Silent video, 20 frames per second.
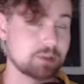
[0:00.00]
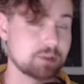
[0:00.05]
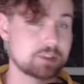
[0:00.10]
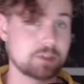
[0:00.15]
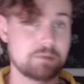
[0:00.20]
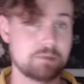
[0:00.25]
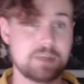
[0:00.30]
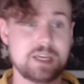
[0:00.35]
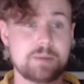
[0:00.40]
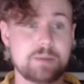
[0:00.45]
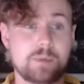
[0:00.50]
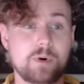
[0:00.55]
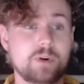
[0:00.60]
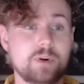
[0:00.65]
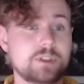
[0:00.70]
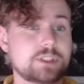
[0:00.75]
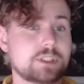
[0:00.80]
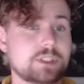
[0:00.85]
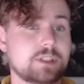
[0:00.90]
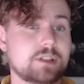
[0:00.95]
to me
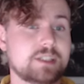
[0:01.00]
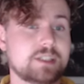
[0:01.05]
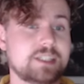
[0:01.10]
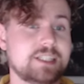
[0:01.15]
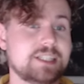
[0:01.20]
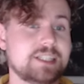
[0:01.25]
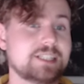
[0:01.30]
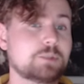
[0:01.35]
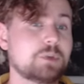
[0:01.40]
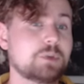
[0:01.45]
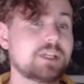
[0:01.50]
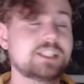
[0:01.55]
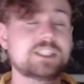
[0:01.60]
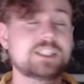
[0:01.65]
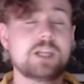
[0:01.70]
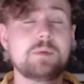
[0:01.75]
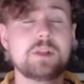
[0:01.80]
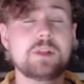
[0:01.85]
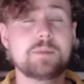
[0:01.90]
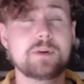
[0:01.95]
personally, is when I
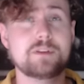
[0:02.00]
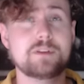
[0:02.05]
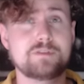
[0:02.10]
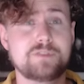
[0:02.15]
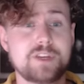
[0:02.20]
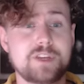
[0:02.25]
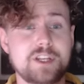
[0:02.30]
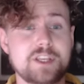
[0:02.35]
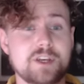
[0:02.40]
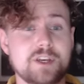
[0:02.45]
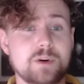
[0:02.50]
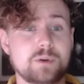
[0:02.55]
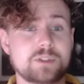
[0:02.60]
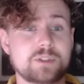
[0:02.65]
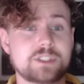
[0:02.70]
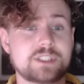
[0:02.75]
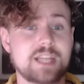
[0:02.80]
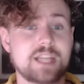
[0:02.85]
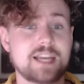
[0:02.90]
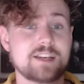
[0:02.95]
stumble upon videos
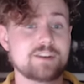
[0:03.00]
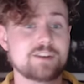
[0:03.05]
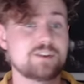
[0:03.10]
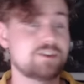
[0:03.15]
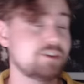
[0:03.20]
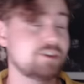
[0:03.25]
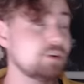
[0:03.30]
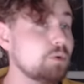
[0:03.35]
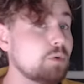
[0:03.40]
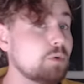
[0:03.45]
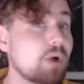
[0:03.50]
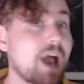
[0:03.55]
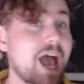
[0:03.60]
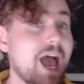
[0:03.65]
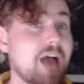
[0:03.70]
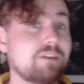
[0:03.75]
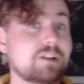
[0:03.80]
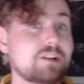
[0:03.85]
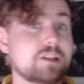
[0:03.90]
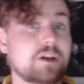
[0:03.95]
that do
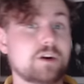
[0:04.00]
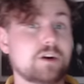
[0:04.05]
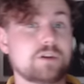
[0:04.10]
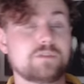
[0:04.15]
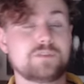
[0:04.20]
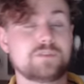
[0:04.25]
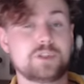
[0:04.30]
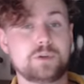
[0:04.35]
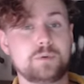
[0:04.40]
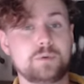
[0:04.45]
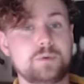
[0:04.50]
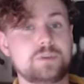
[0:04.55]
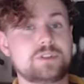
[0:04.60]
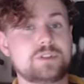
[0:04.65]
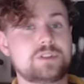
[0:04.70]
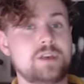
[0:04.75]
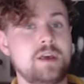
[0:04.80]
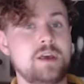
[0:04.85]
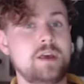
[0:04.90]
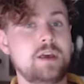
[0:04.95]
have a lot of
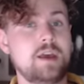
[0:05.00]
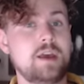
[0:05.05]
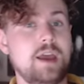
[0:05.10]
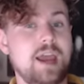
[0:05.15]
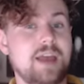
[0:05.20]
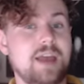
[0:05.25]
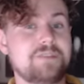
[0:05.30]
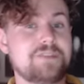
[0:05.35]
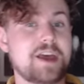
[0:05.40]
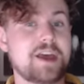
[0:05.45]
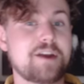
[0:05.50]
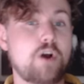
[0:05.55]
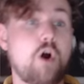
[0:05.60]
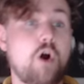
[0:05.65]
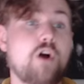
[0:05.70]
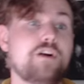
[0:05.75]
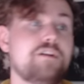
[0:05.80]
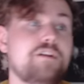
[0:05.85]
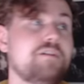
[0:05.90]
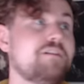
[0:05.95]
views, and that
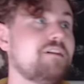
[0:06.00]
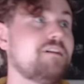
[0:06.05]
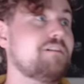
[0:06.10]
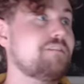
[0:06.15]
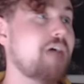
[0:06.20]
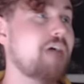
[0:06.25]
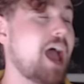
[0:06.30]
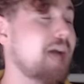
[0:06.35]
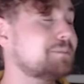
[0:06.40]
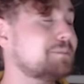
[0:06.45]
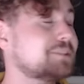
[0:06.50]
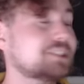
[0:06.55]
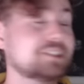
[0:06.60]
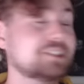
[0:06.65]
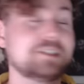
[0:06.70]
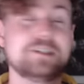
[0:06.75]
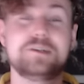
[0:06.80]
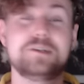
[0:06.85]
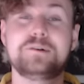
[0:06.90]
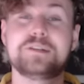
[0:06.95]
are
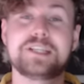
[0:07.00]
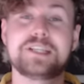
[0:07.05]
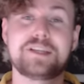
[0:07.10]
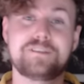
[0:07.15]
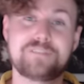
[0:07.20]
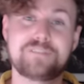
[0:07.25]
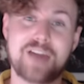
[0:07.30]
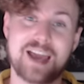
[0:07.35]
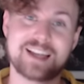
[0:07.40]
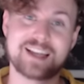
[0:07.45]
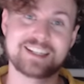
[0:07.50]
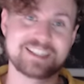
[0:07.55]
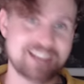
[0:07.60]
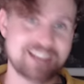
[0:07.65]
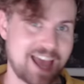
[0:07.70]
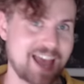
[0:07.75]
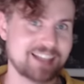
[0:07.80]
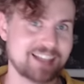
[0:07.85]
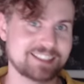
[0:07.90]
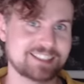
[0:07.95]
absolutely
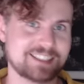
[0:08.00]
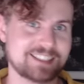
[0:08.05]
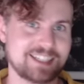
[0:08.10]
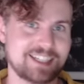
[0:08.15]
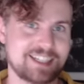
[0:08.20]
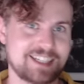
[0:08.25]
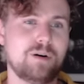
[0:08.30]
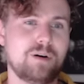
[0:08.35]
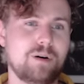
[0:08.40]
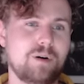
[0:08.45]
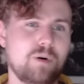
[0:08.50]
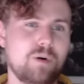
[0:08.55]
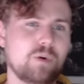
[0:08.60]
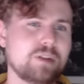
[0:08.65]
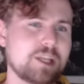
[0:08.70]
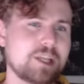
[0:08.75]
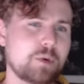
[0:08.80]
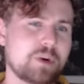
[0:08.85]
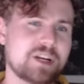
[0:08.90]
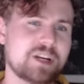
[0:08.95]
fantastic.
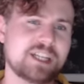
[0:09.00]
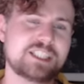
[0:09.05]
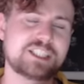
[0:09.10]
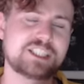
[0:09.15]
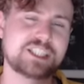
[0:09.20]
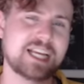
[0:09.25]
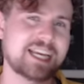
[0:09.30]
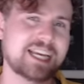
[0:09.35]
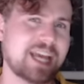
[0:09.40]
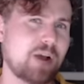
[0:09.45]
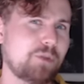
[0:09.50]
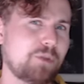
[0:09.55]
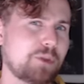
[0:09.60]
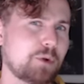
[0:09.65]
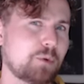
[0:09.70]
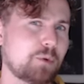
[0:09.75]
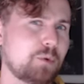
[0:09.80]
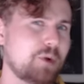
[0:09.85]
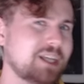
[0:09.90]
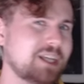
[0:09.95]
Only when I check out the
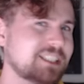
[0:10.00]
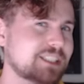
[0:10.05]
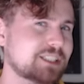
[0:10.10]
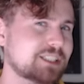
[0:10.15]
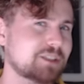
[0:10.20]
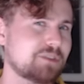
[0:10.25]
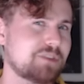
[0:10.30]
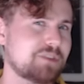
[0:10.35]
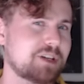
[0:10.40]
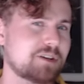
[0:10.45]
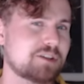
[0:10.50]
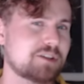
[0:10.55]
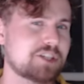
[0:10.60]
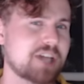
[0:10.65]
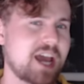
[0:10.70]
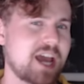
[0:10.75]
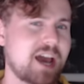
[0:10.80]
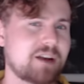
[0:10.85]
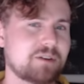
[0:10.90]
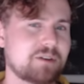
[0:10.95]
rest of their
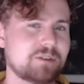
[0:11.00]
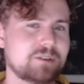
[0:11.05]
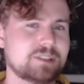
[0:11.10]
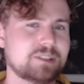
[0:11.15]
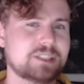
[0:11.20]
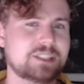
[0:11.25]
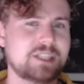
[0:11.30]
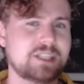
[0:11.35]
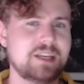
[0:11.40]
channels,